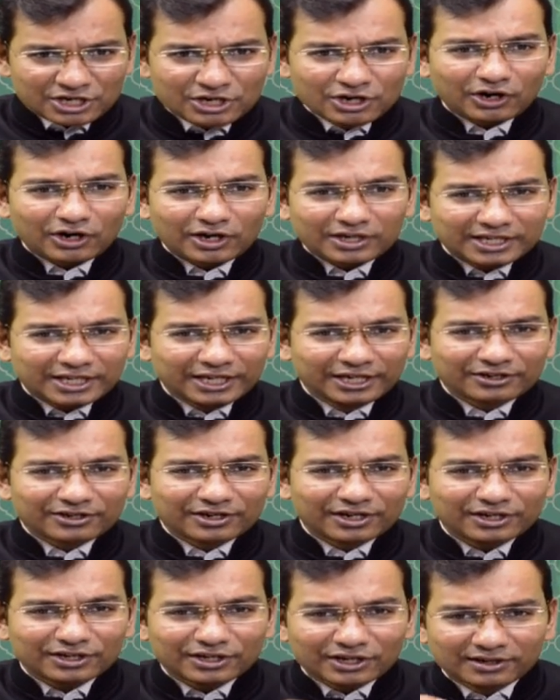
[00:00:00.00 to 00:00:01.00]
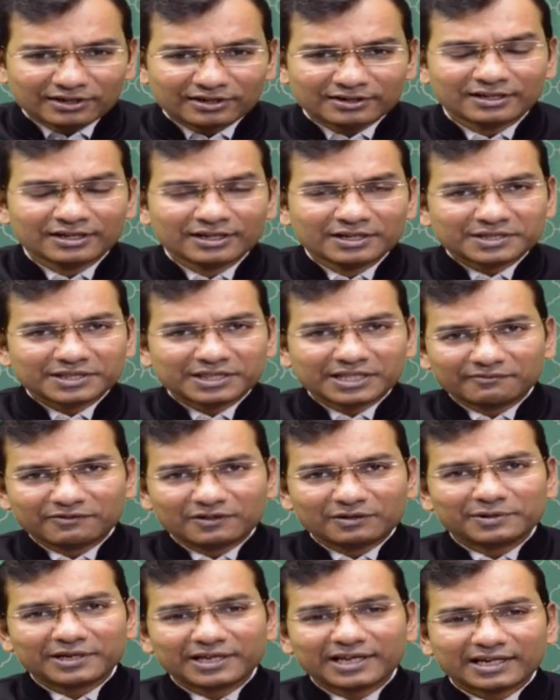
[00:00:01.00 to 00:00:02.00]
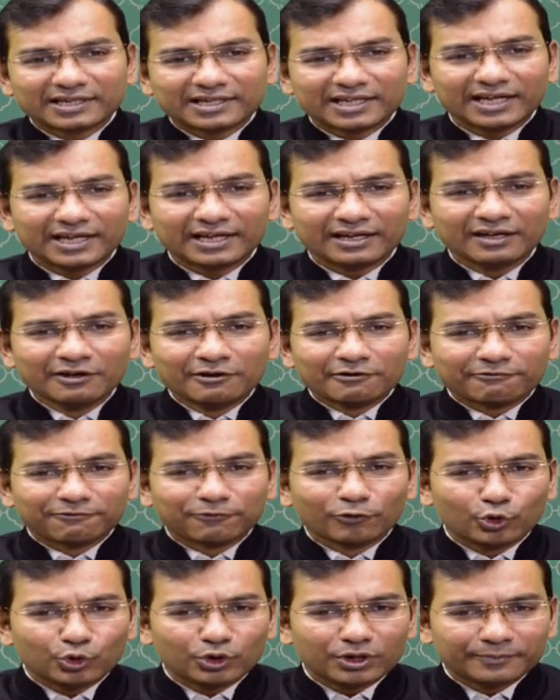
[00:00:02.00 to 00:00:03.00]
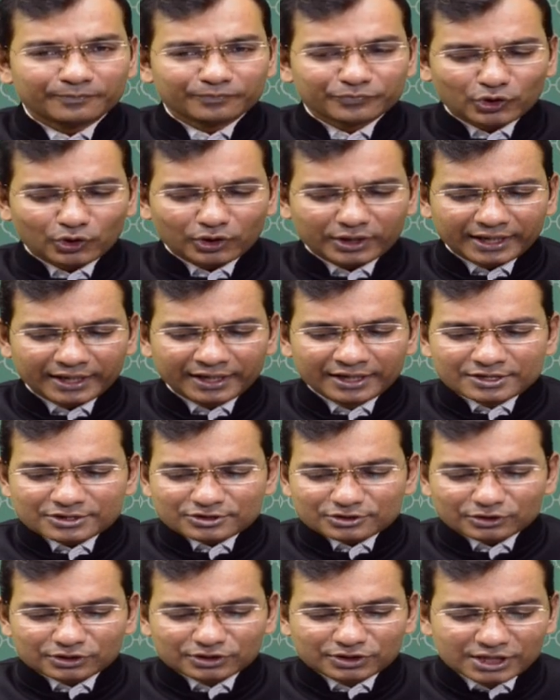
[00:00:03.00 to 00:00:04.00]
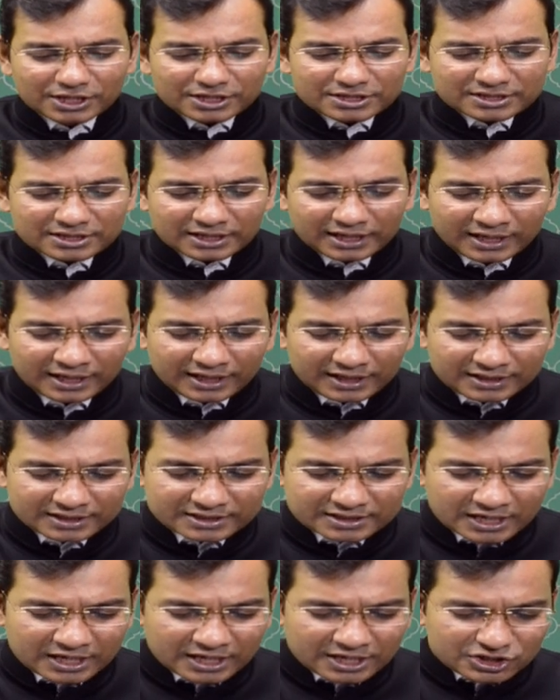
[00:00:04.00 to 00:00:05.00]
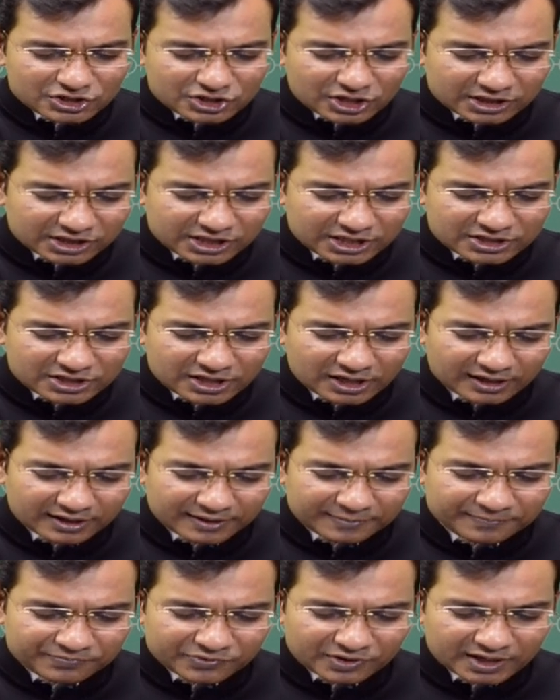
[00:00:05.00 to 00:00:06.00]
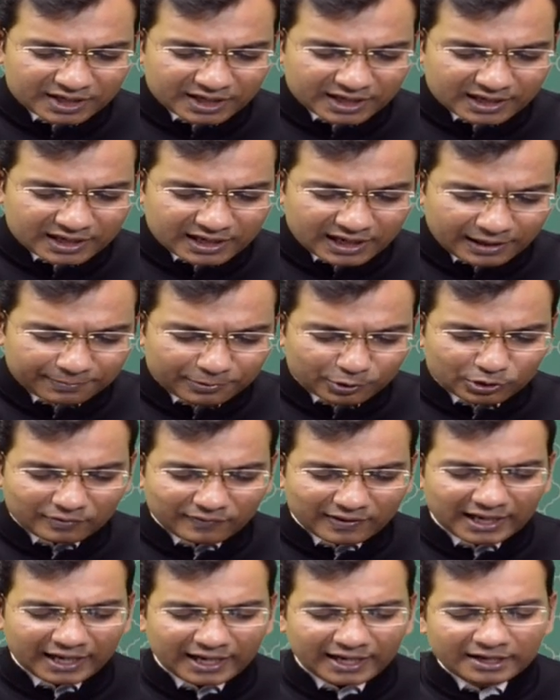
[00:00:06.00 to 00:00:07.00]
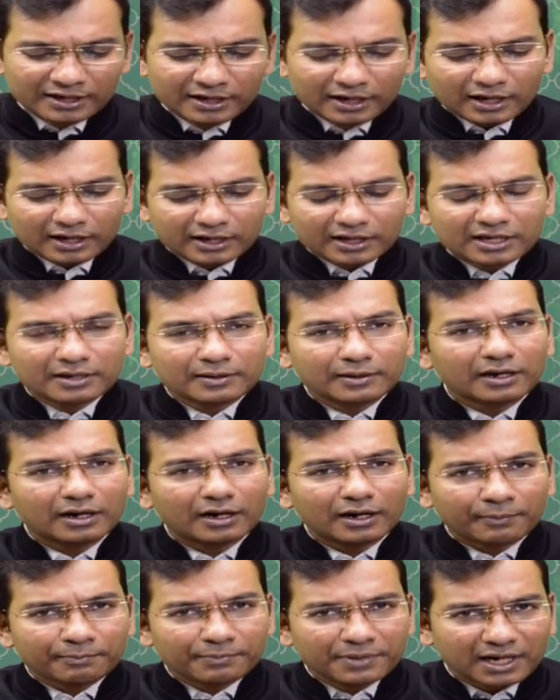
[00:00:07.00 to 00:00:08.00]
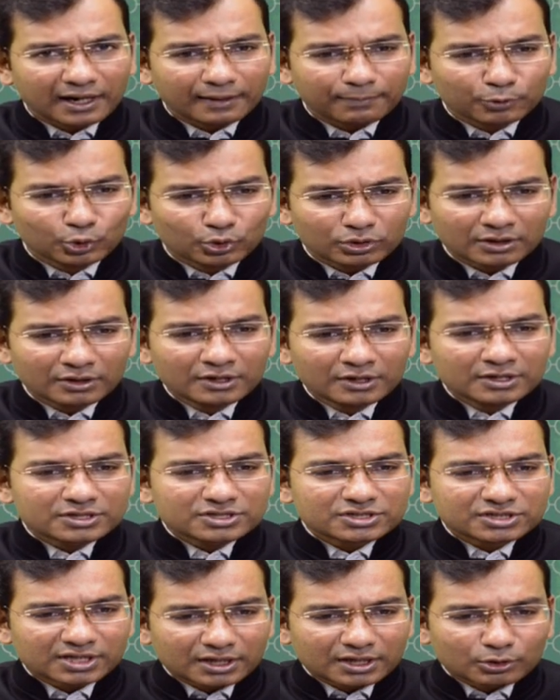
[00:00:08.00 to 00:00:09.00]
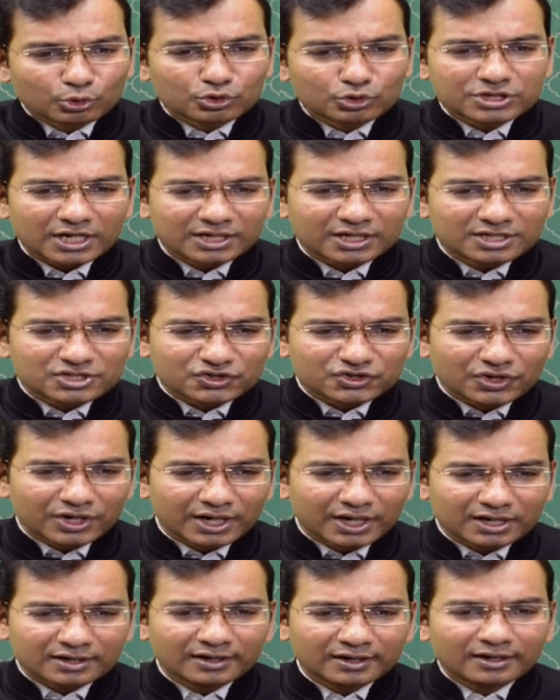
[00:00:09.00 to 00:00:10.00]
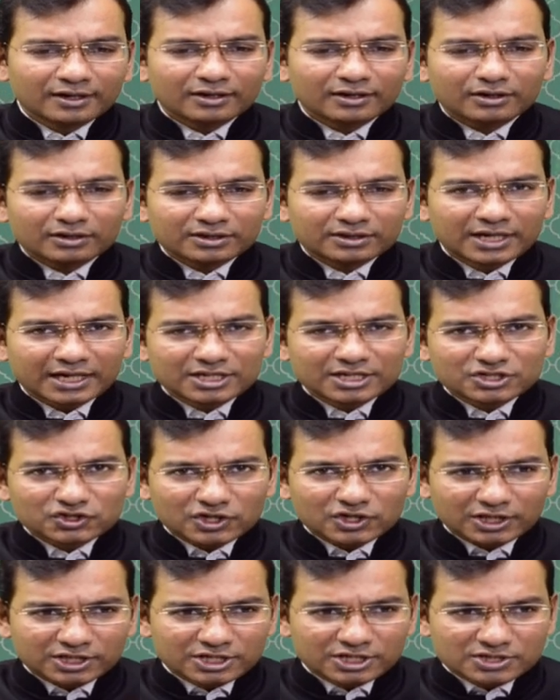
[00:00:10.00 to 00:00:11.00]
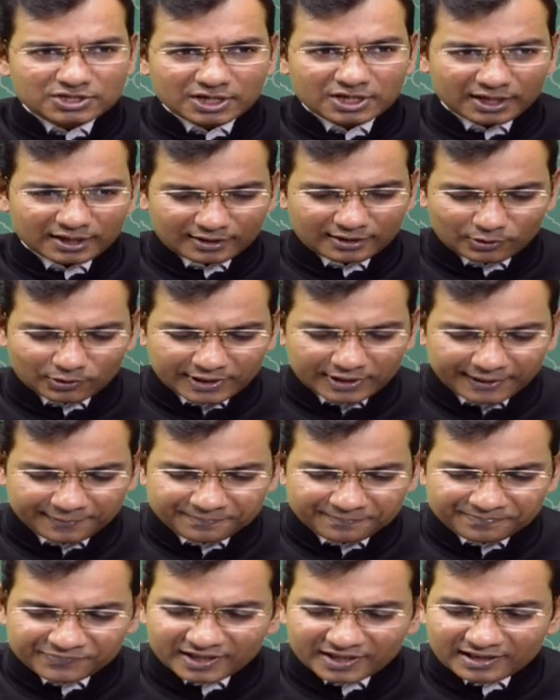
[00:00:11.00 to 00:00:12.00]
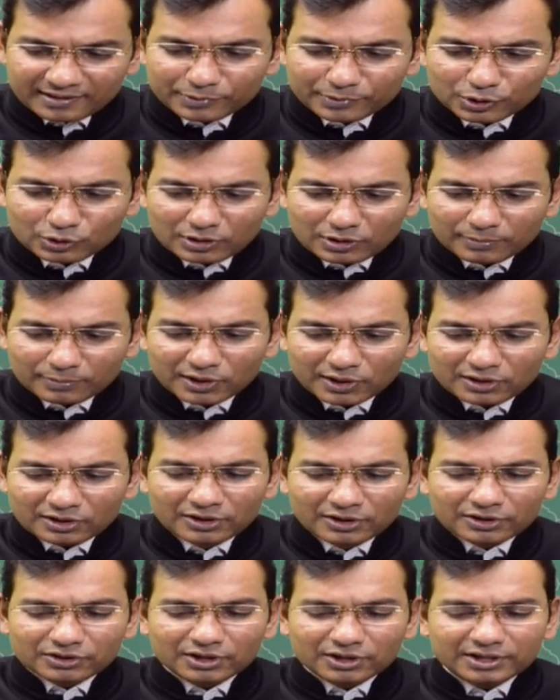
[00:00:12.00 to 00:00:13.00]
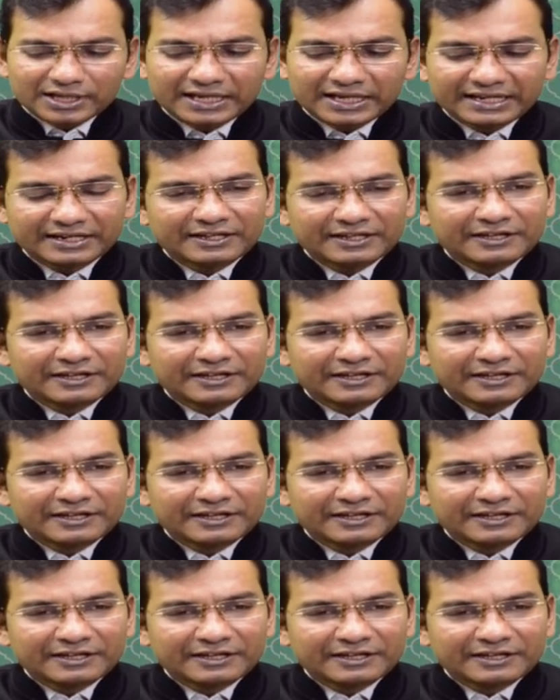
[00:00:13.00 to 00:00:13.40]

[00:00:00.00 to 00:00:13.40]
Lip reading: or in return they will be getting food. Okay, so this is Chhattisgarh. Theek hai, kahan pe hone wala hai? Ambikapur, Sarguja district, that is Chhattisgarh. Okay, coming to number 13,